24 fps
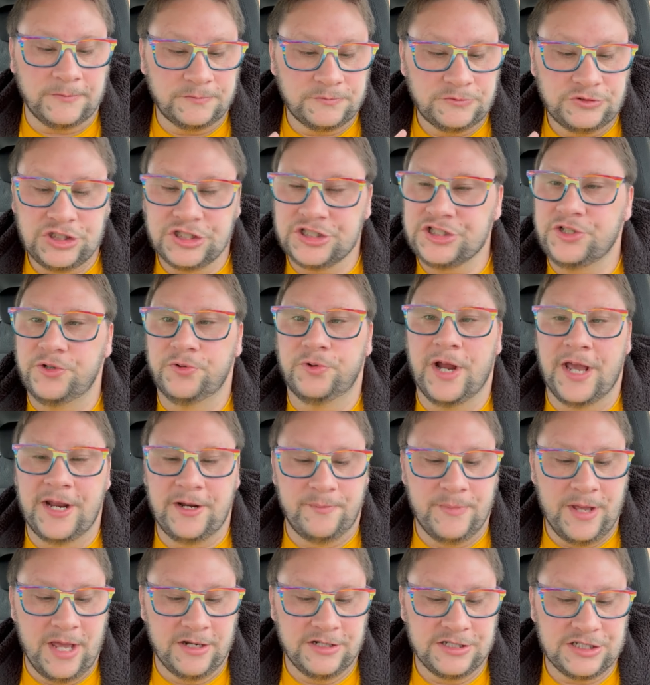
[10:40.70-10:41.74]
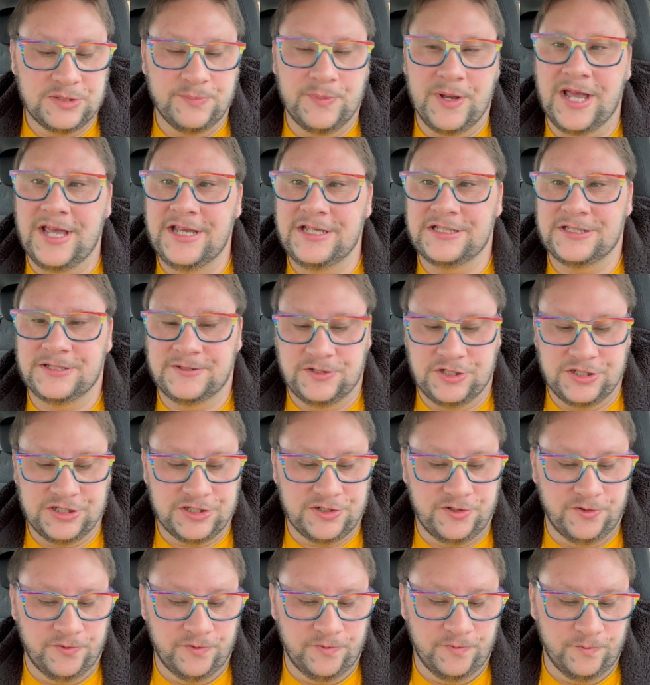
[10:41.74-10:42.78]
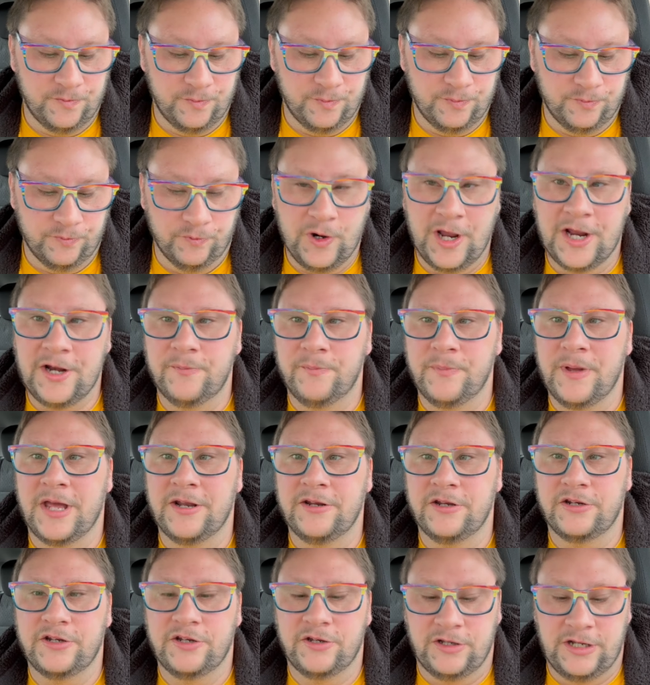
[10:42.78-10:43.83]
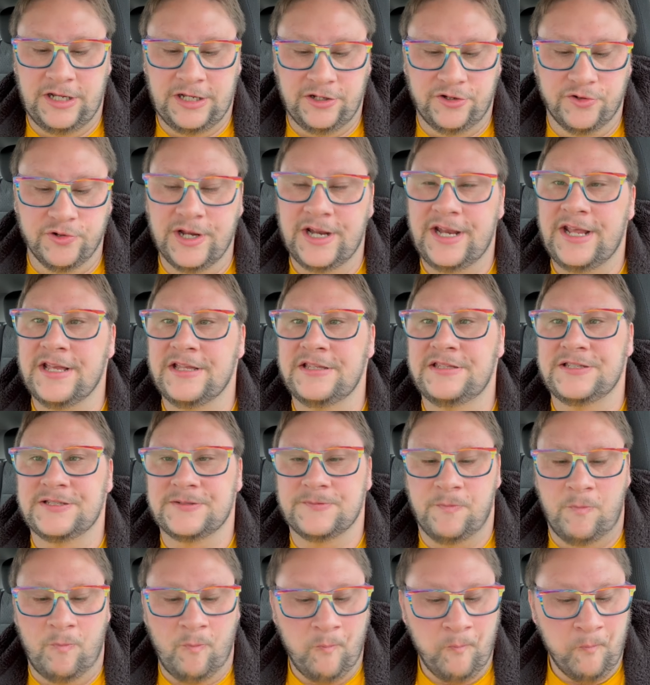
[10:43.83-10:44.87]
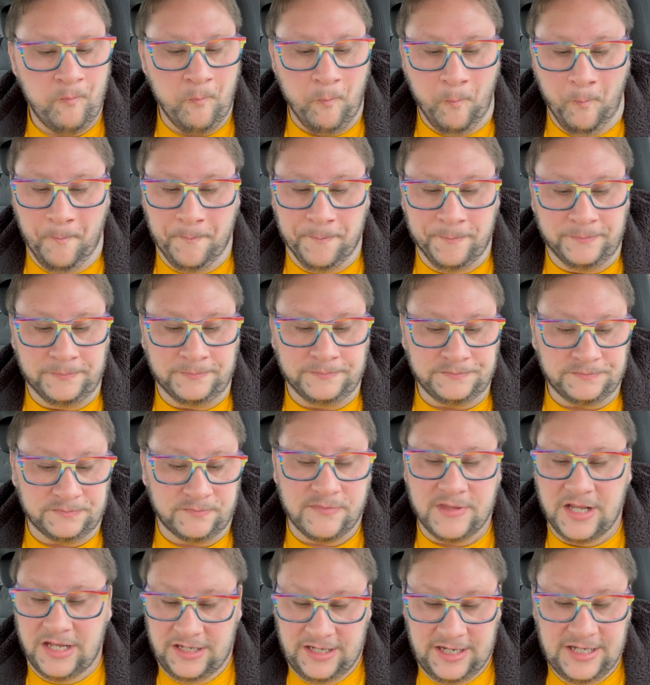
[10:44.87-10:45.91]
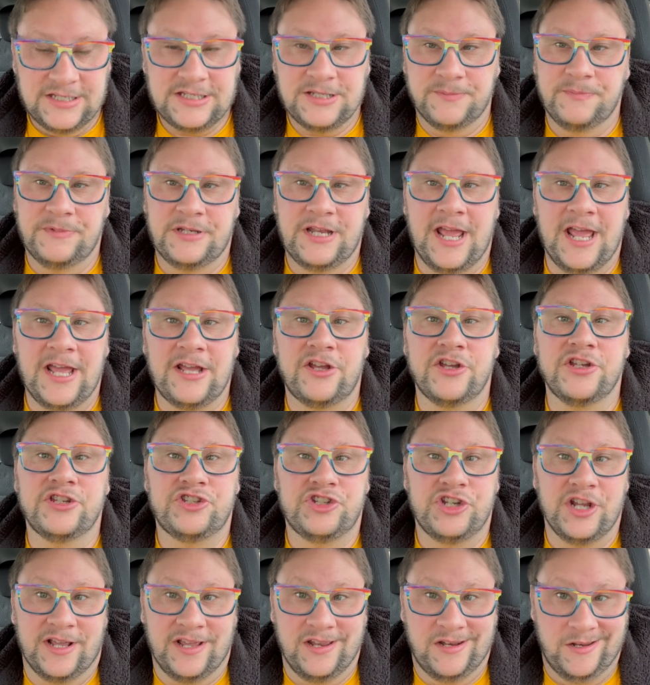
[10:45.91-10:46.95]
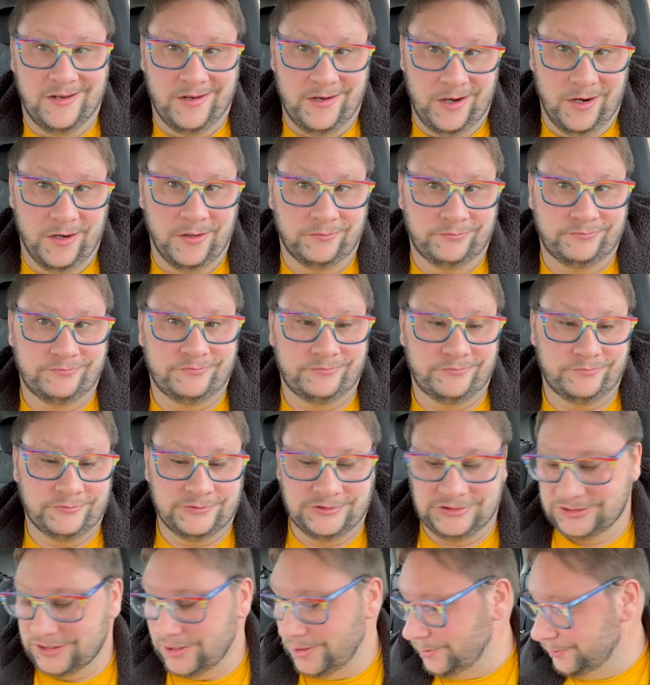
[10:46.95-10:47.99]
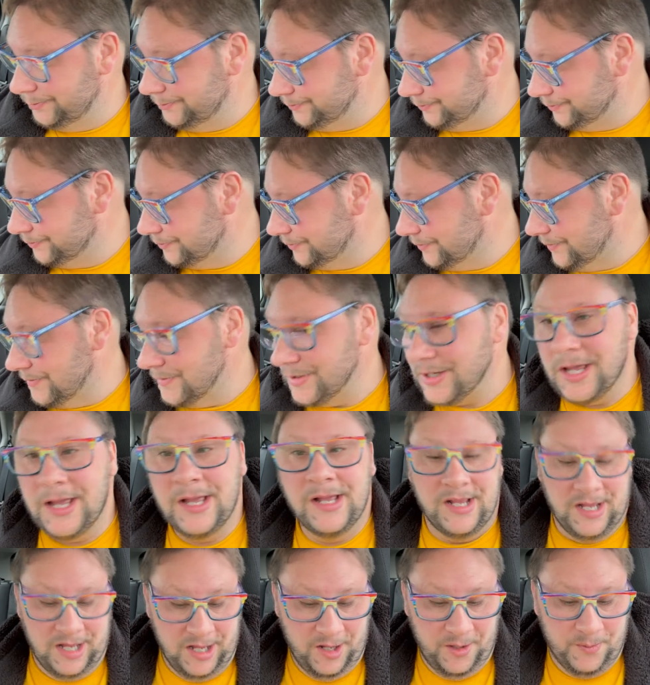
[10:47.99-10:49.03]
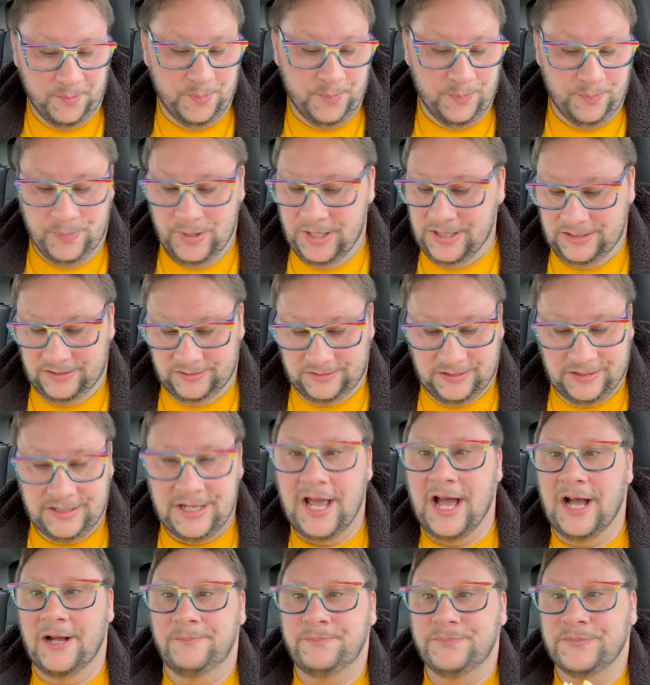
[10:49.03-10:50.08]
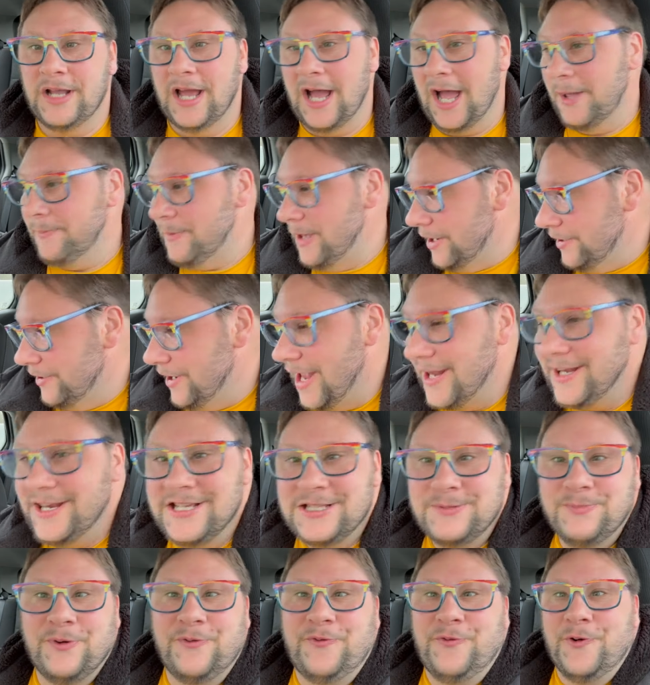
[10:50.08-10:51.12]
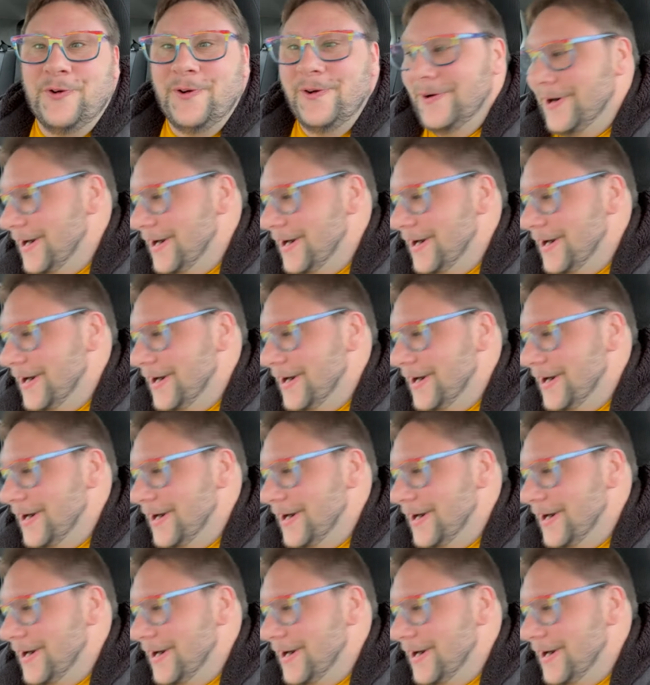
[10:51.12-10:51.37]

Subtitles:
Just the right amount of spice, just the right amount of ingredients. I had some dang good chicken in here. So, but yeah, I better end this before